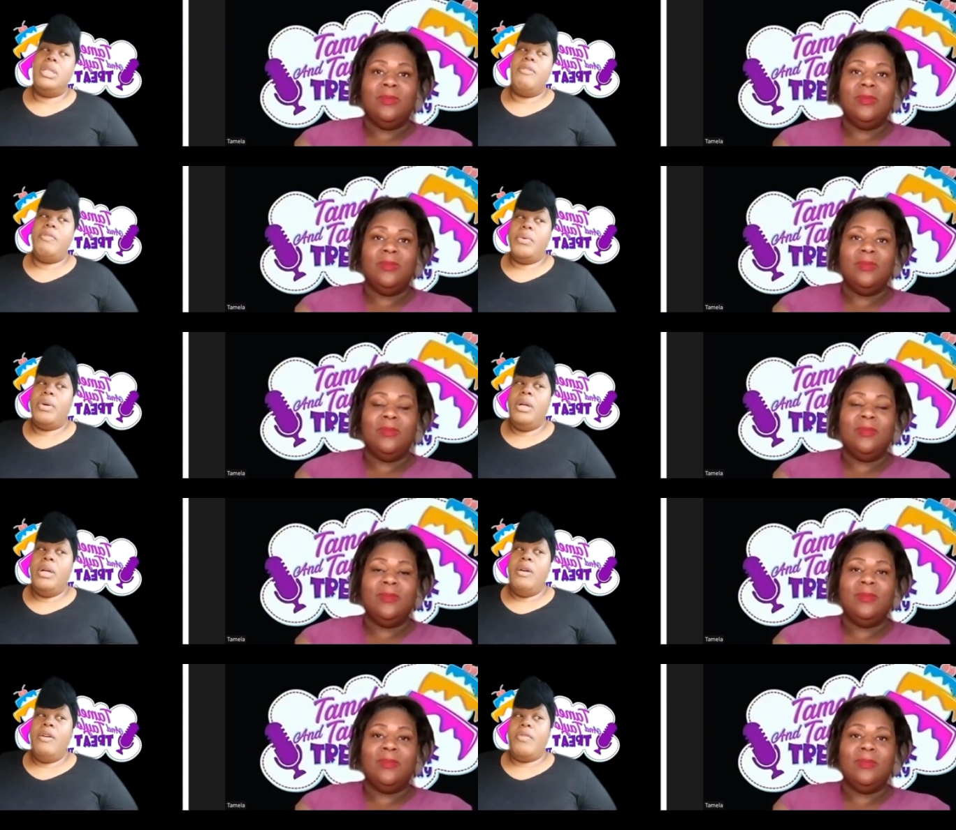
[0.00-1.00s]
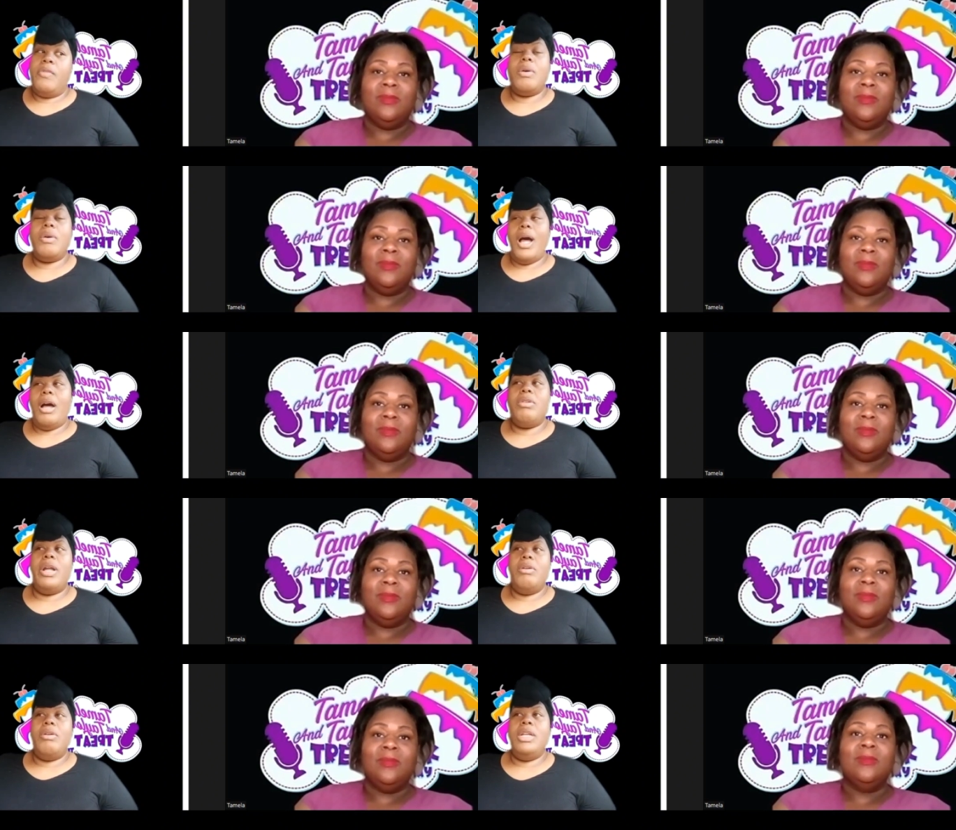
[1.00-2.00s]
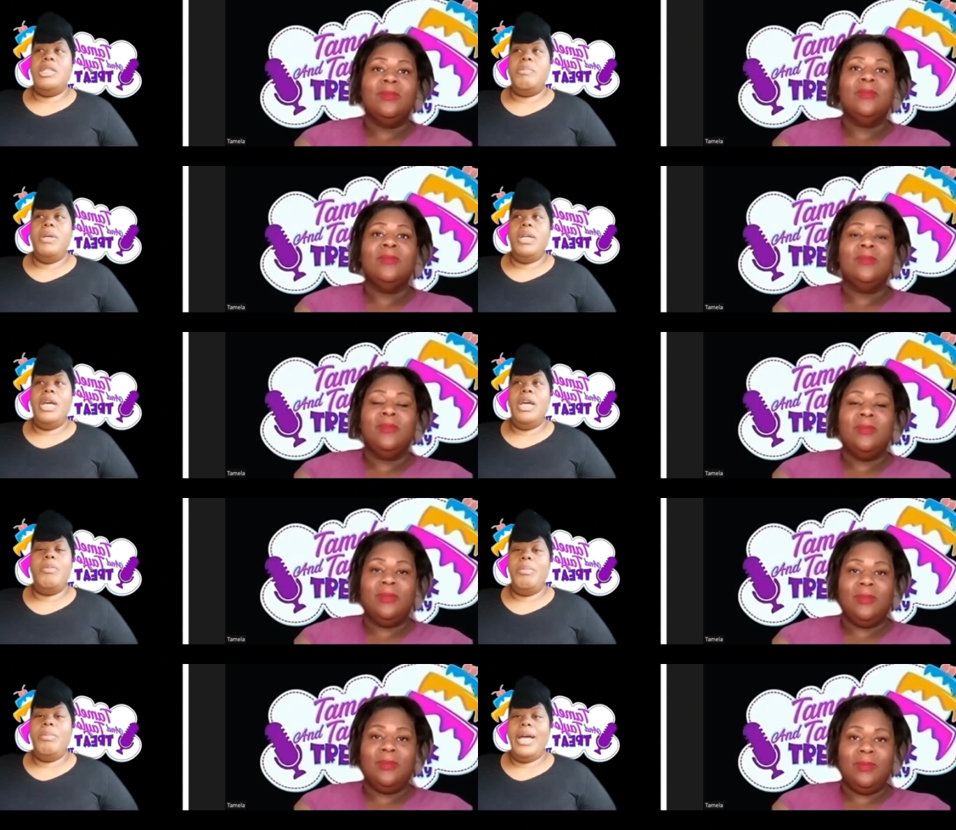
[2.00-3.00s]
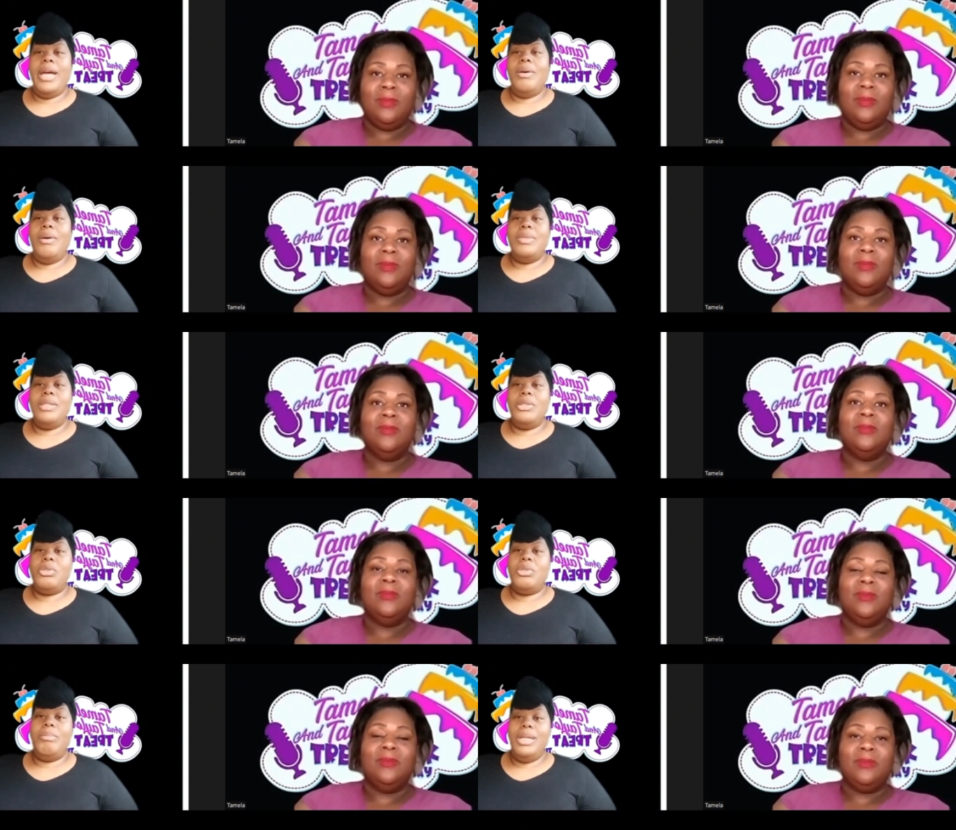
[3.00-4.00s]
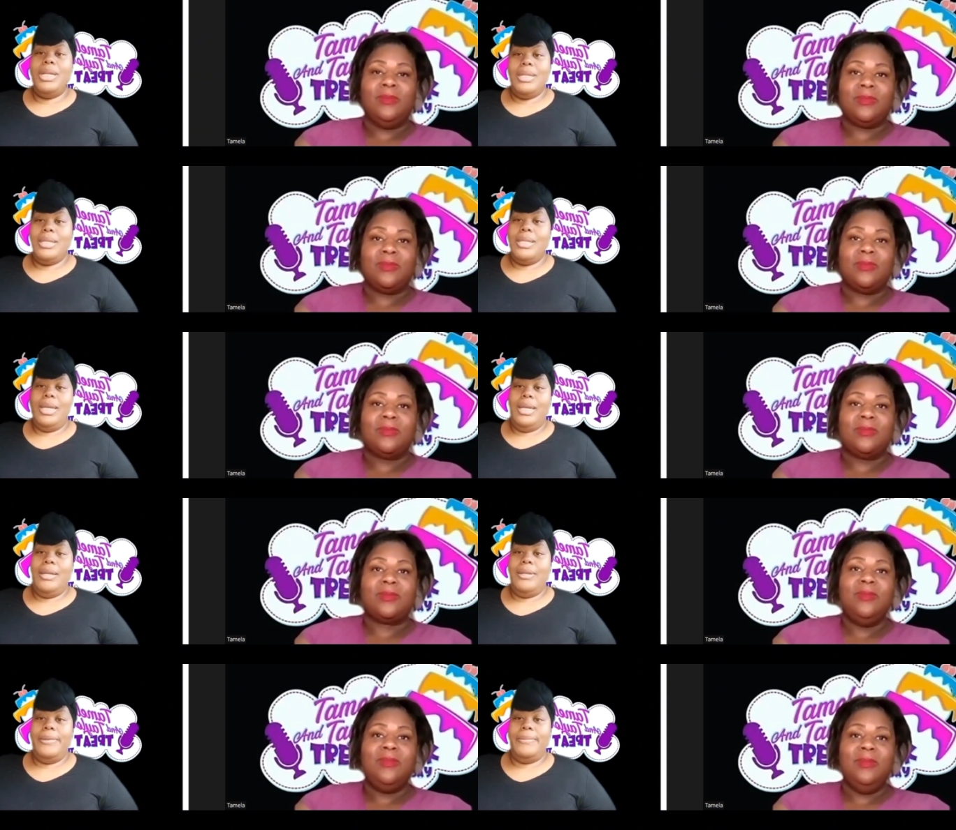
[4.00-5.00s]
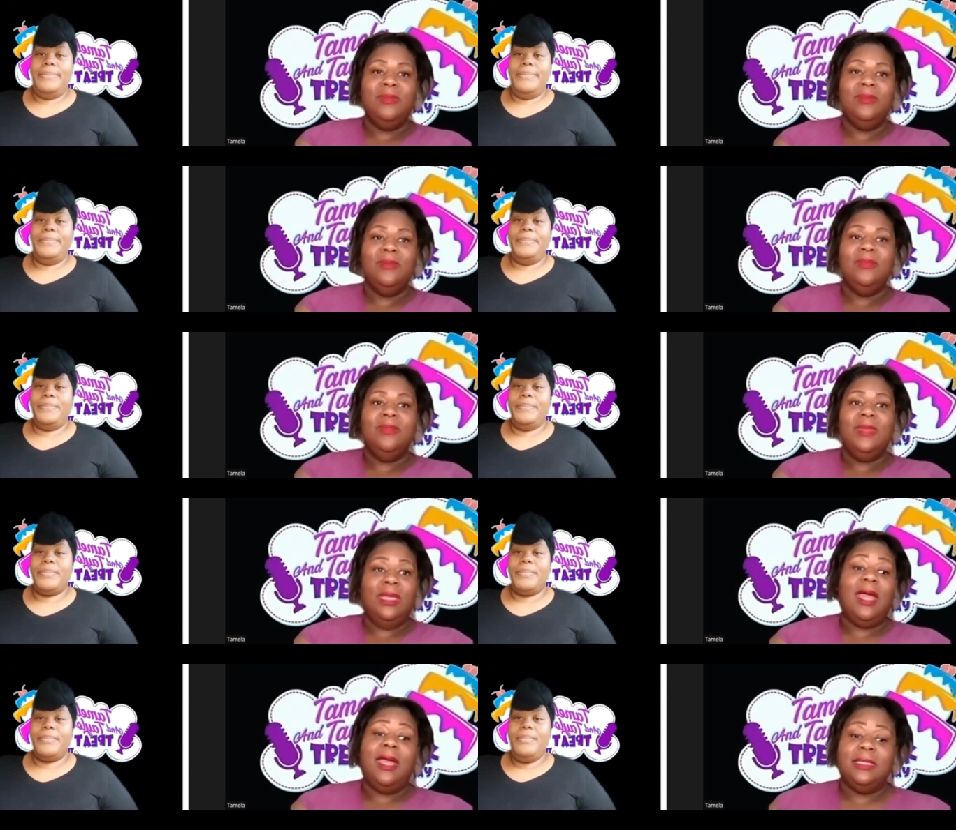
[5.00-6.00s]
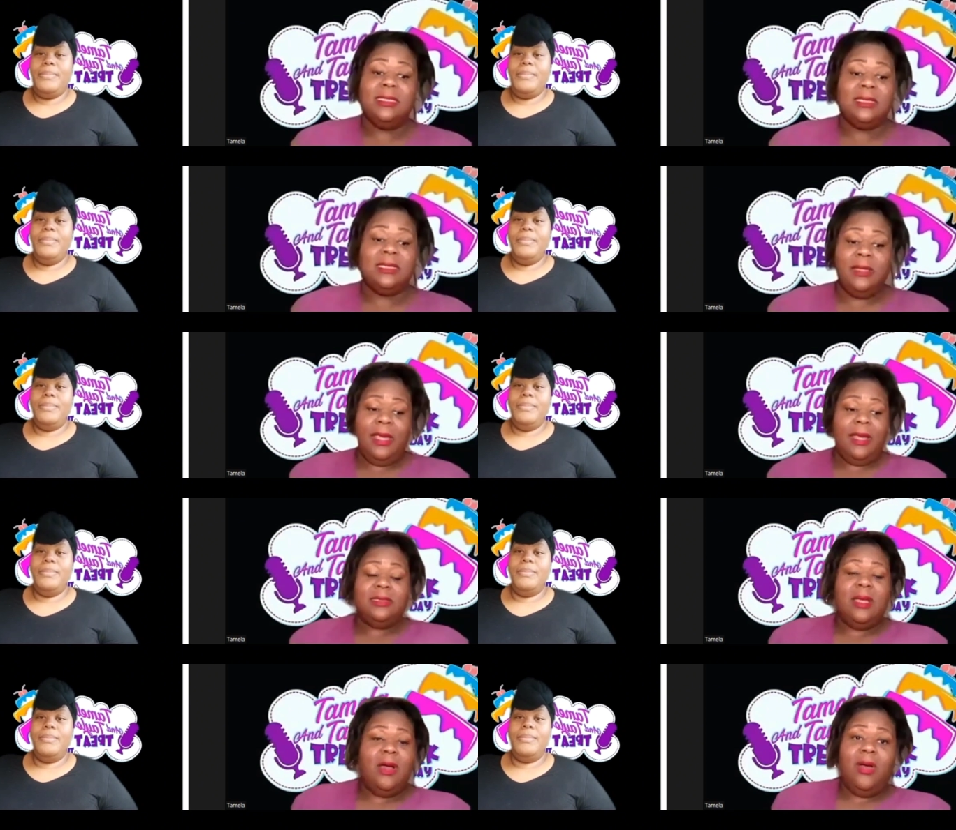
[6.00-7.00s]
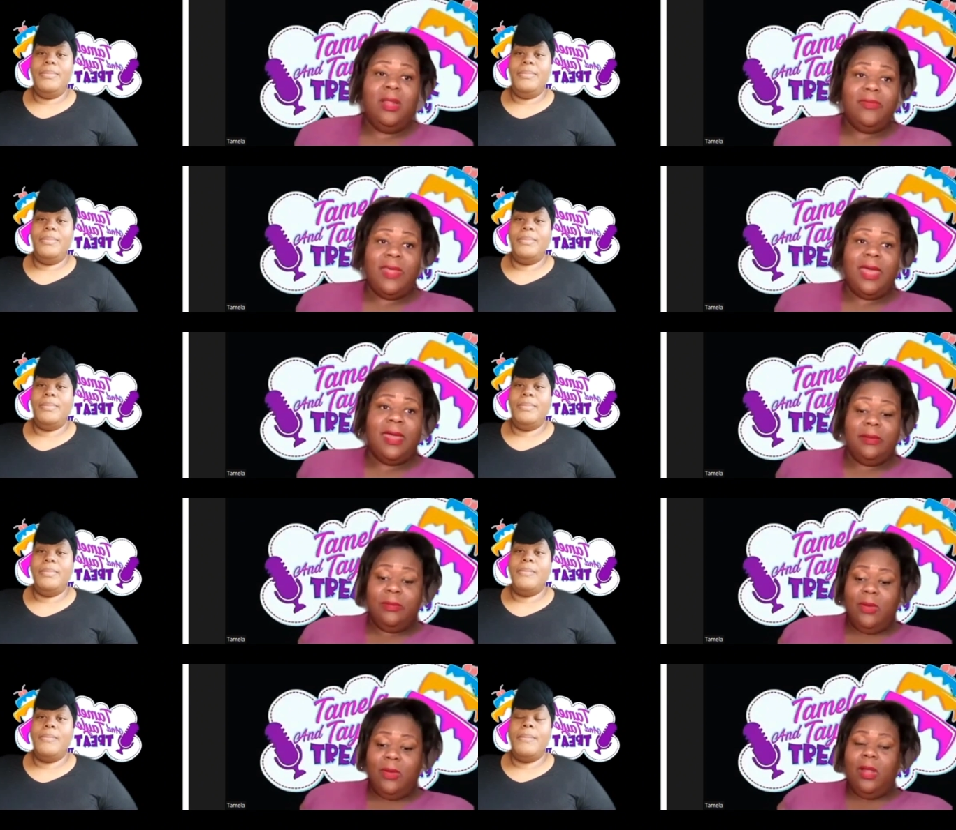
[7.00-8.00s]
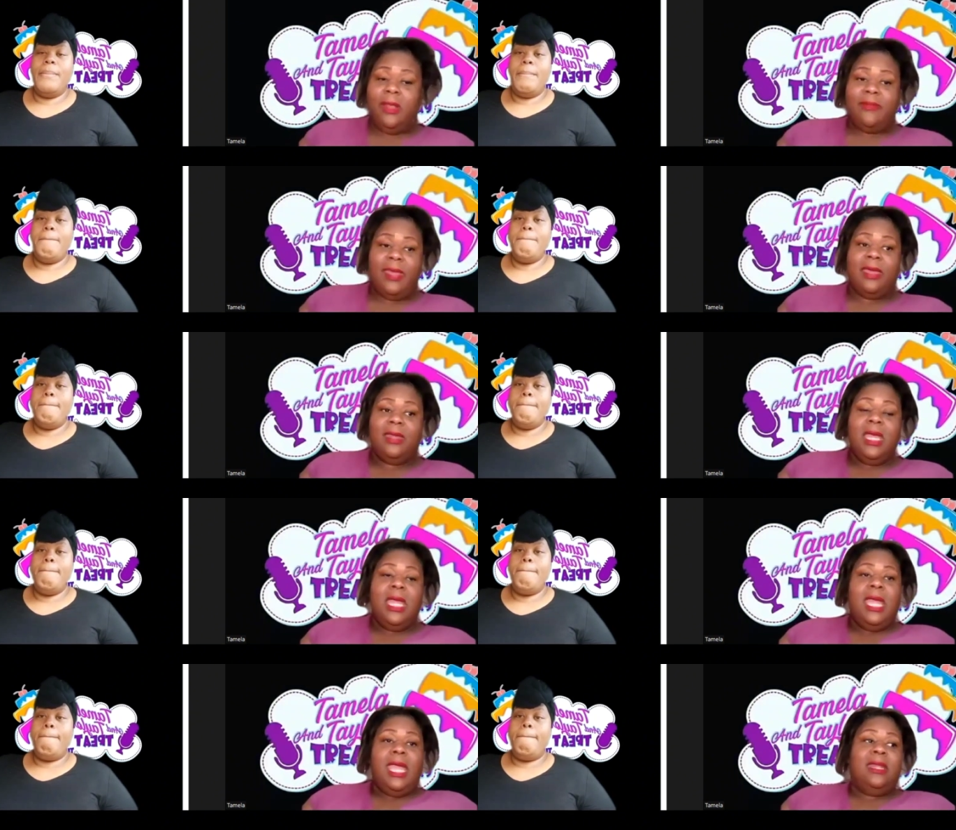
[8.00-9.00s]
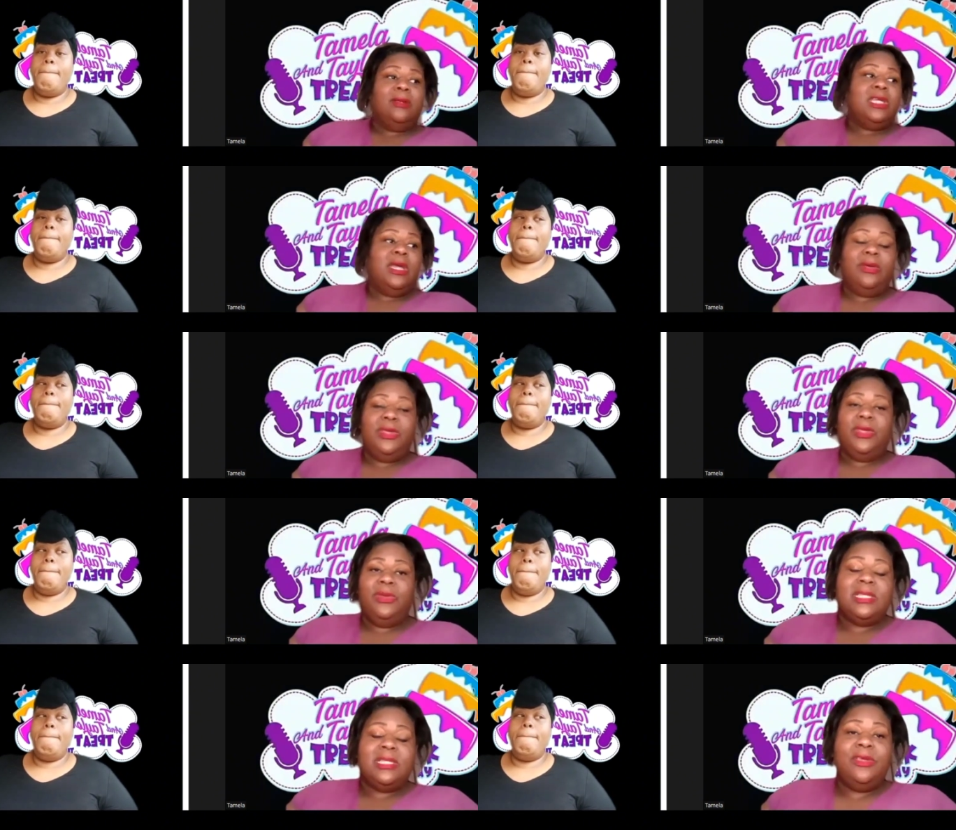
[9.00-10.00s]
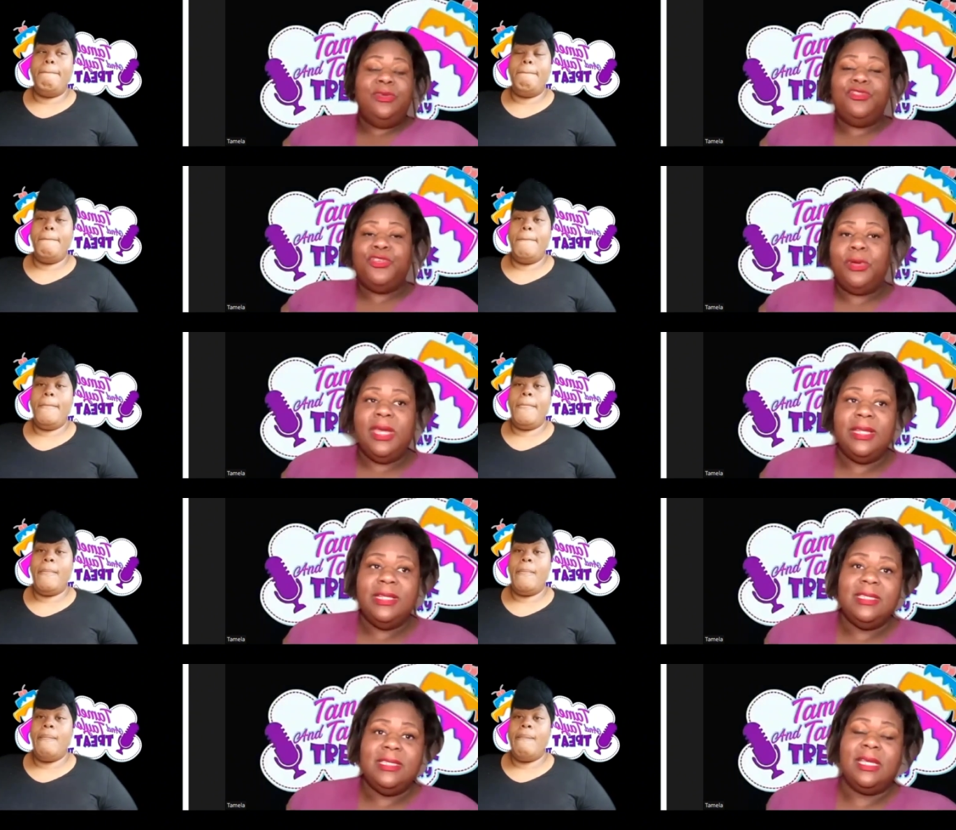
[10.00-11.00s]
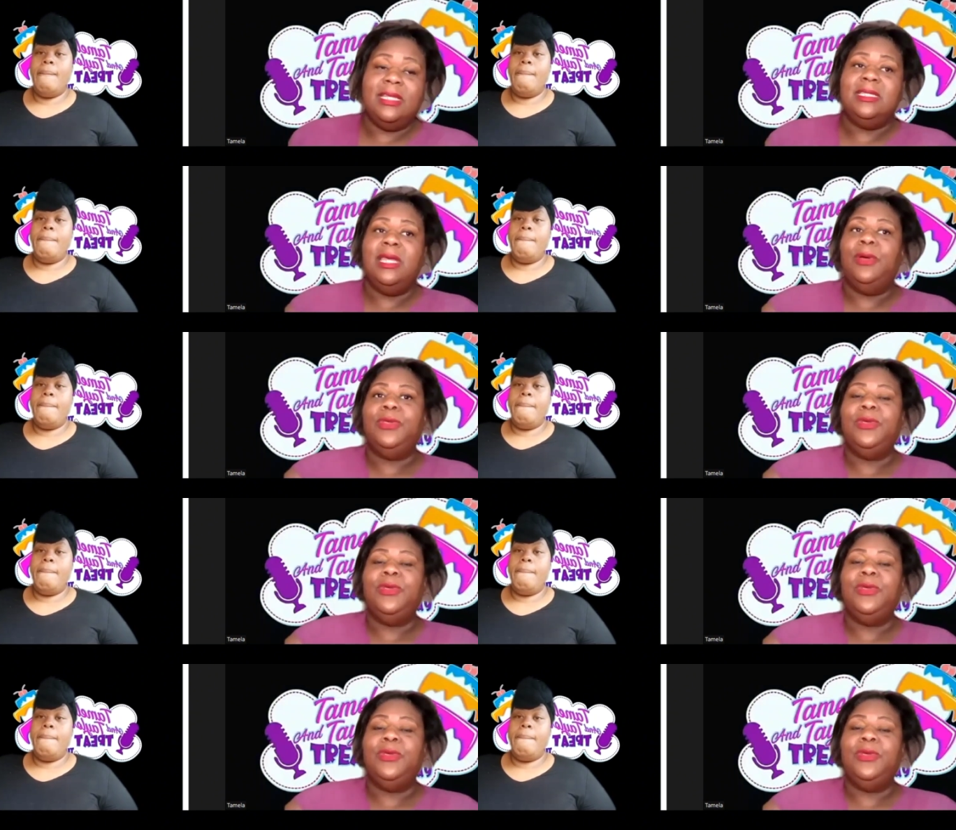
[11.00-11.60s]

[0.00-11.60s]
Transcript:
Speaker 1: it for for a while now and it's been helping me out tremendously.
Speaker 2: Nice. Yes, all of that. All of that. It'll tell you, it can tell you trends, it can tell